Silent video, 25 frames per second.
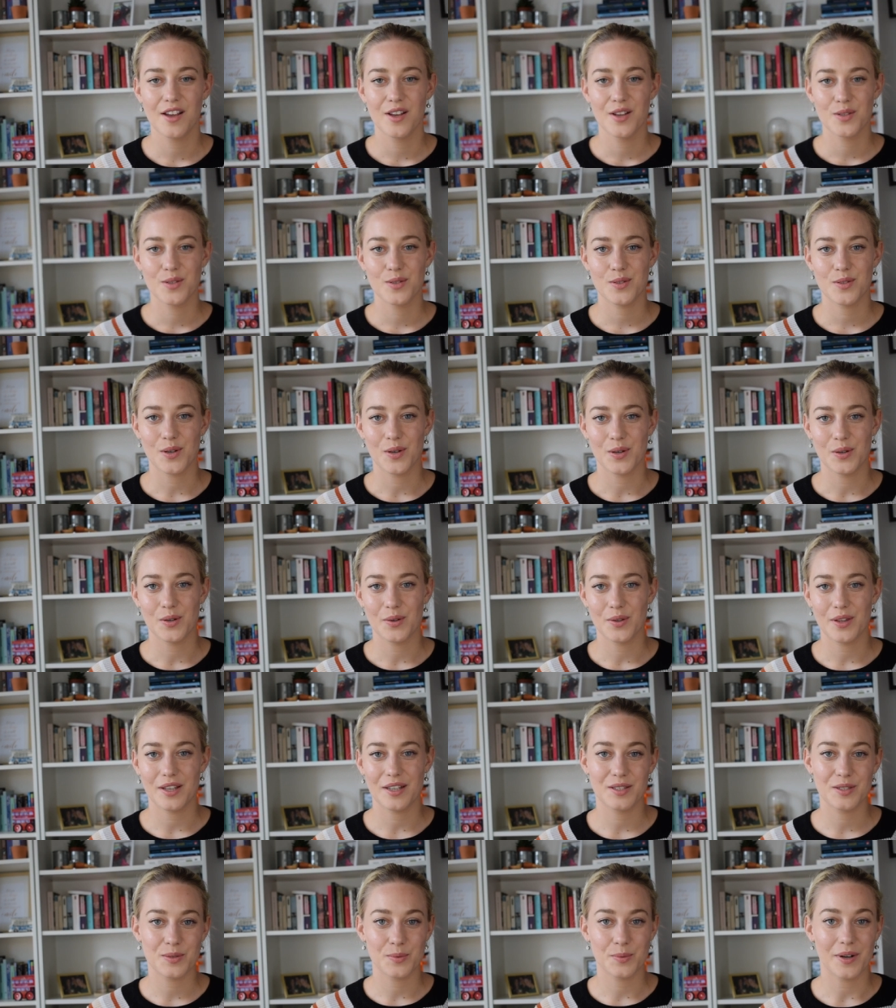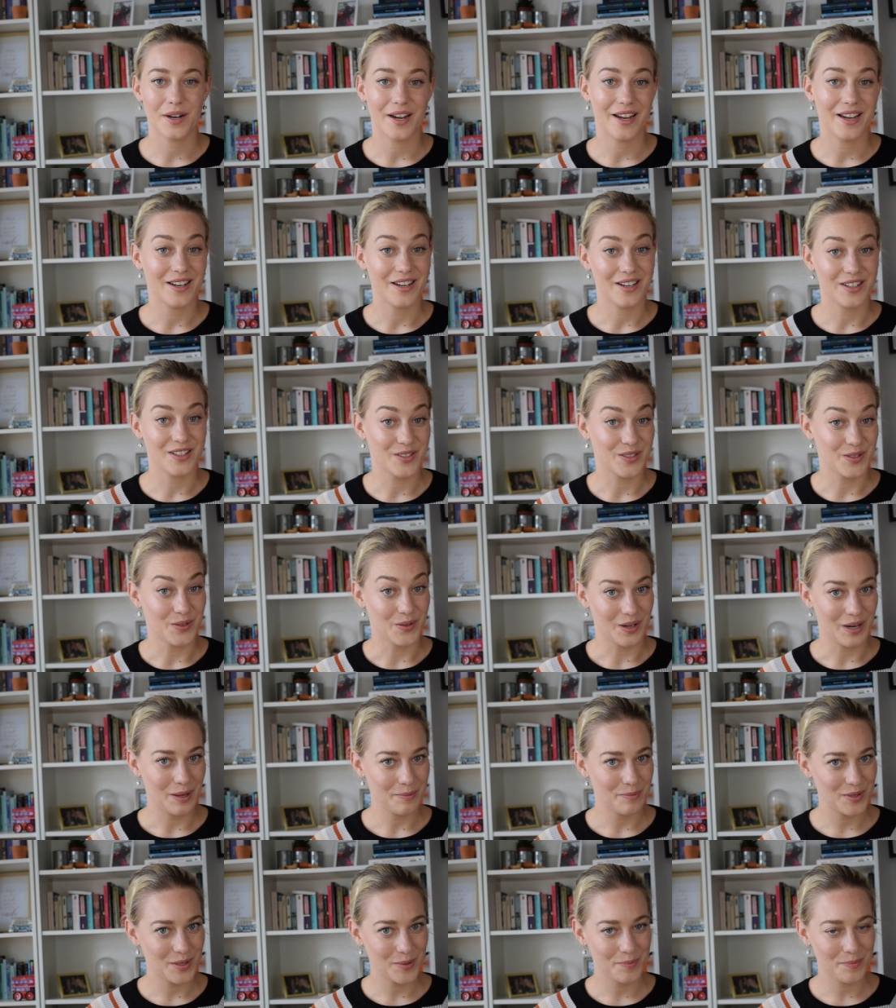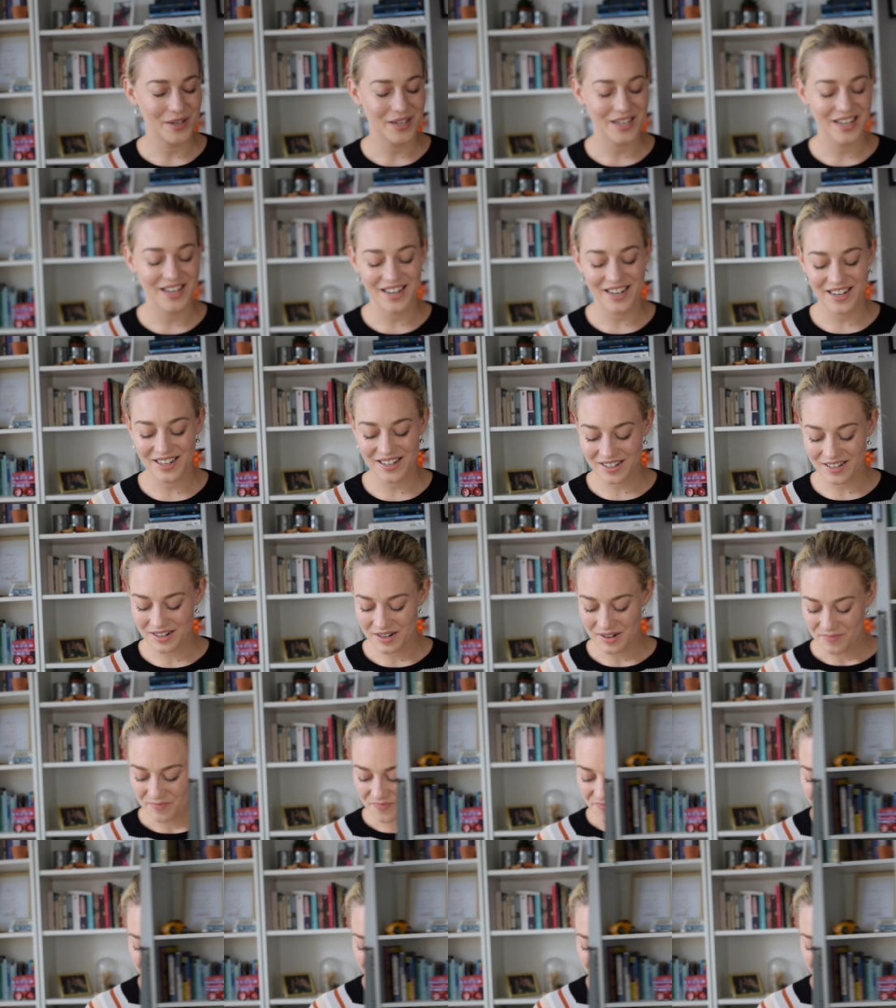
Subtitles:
So that's why there's no laptop in here.